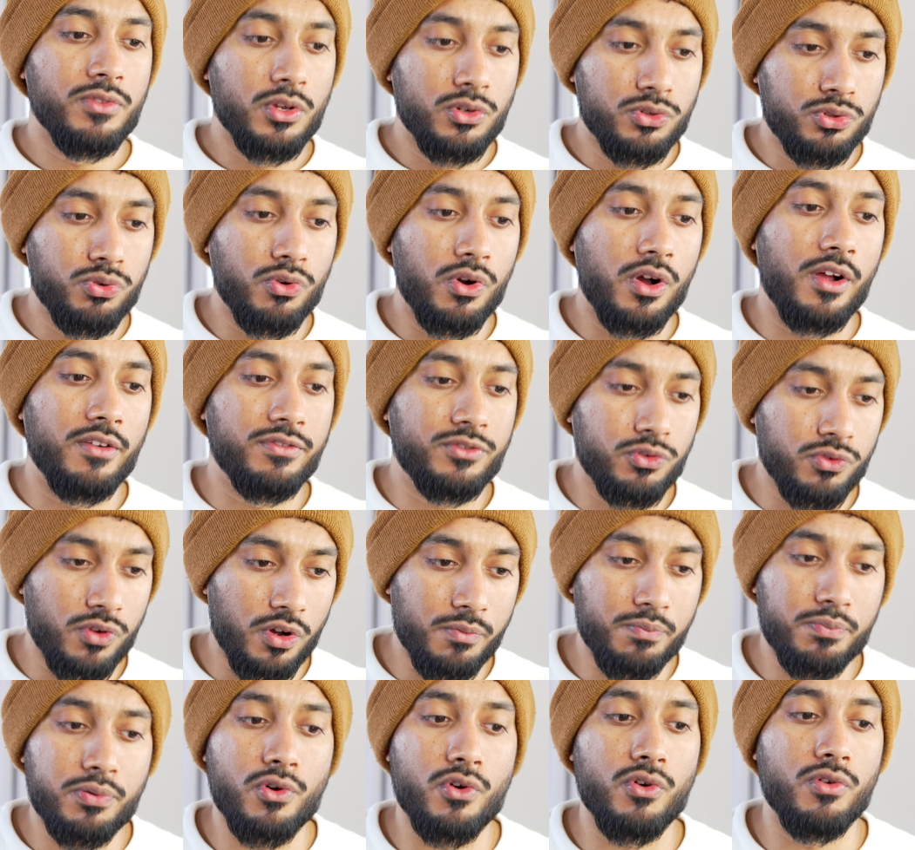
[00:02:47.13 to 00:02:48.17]

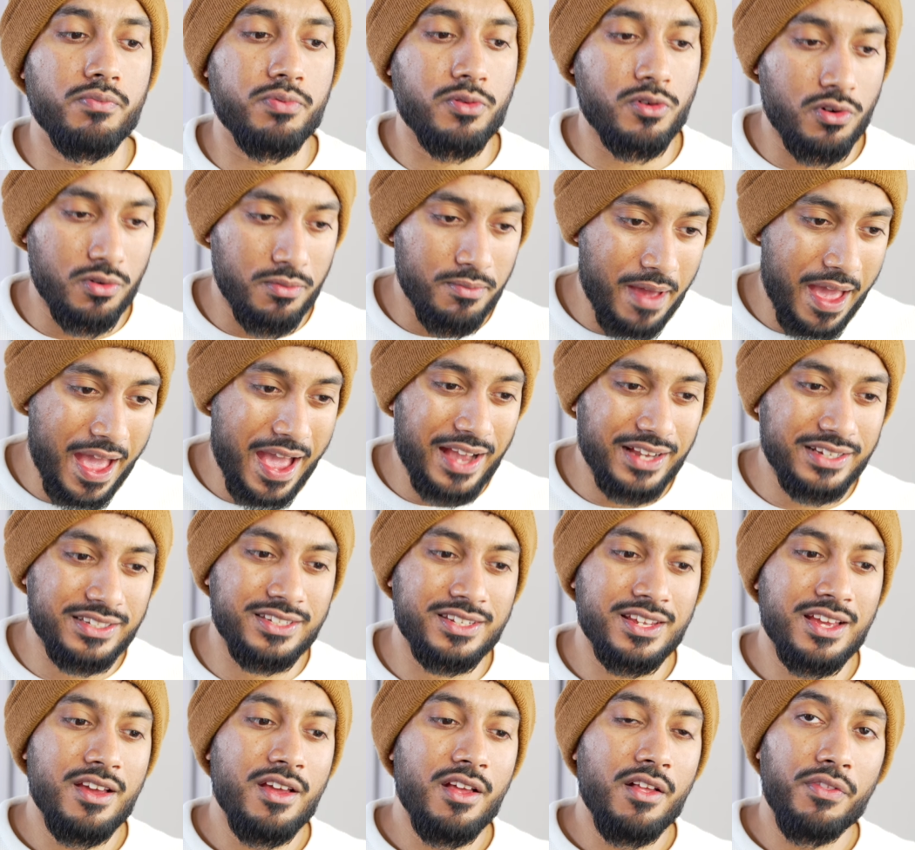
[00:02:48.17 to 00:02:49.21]
12 Pro, Pro
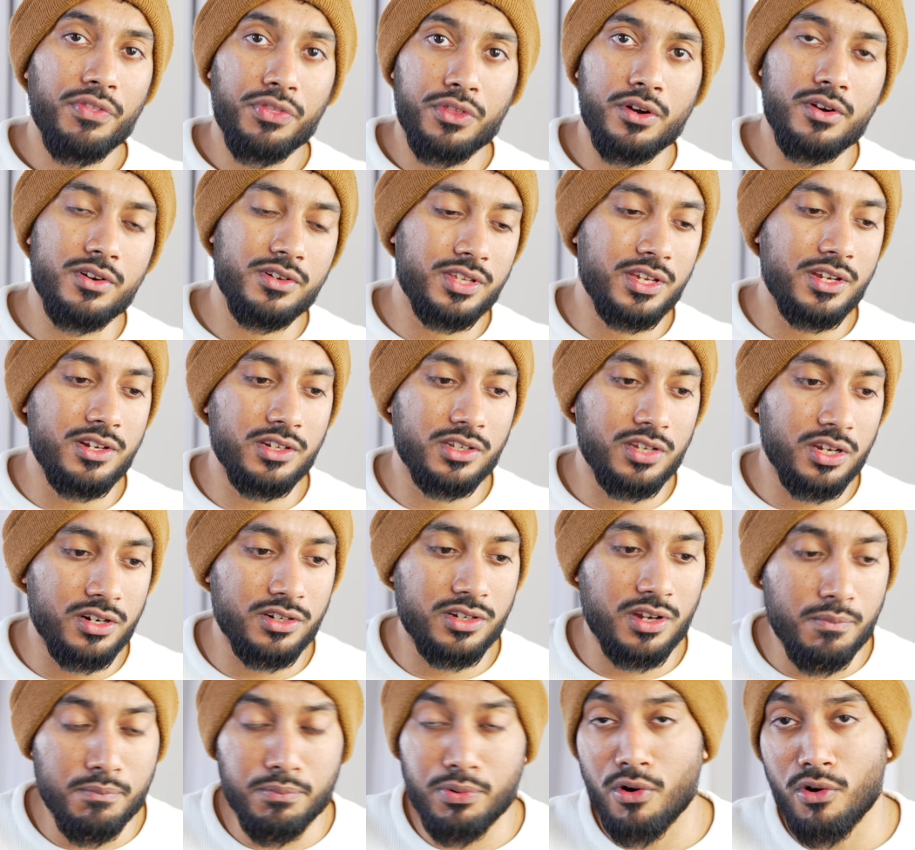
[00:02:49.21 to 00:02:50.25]
Max, 13
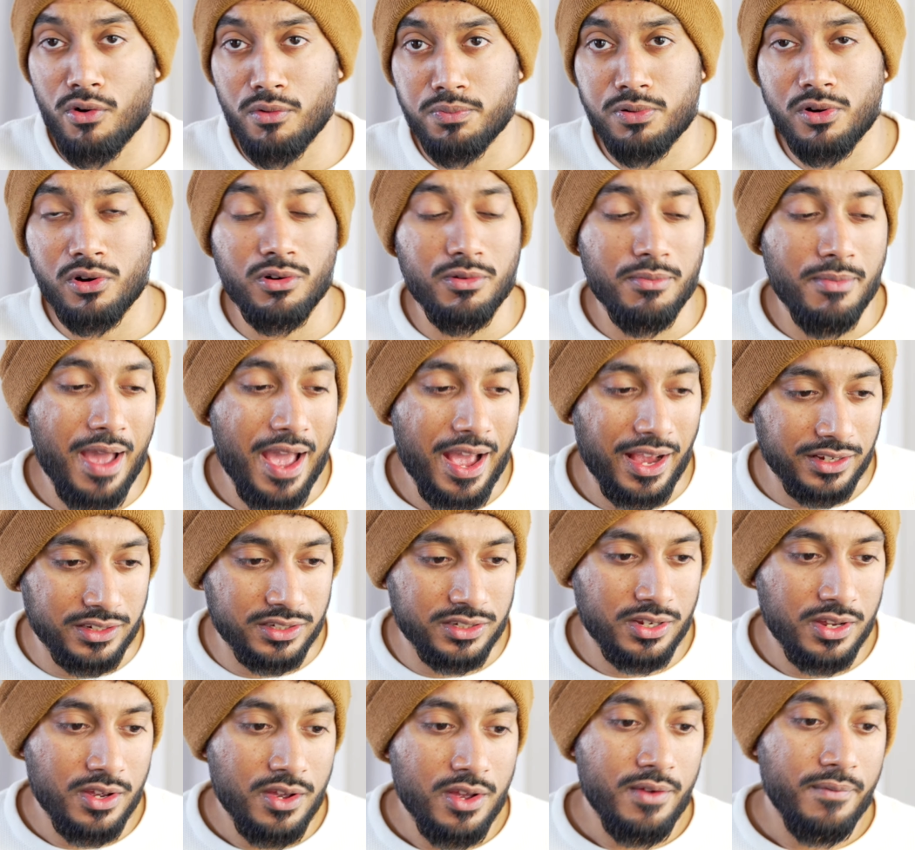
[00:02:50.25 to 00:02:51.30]
Pro, Pro Max.